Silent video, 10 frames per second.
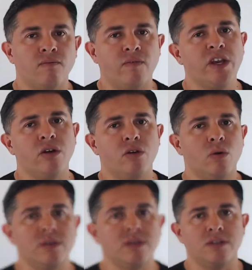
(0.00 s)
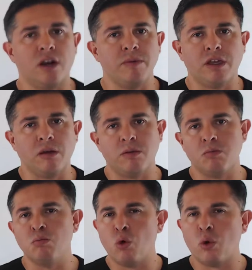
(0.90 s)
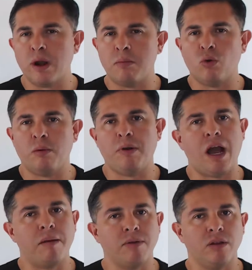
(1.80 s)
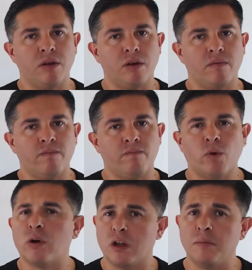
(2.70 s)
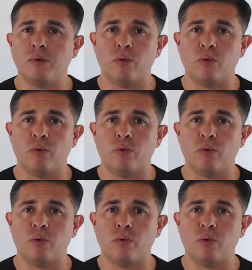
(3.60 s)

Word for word: Video courses are becoming more and more popular for a couple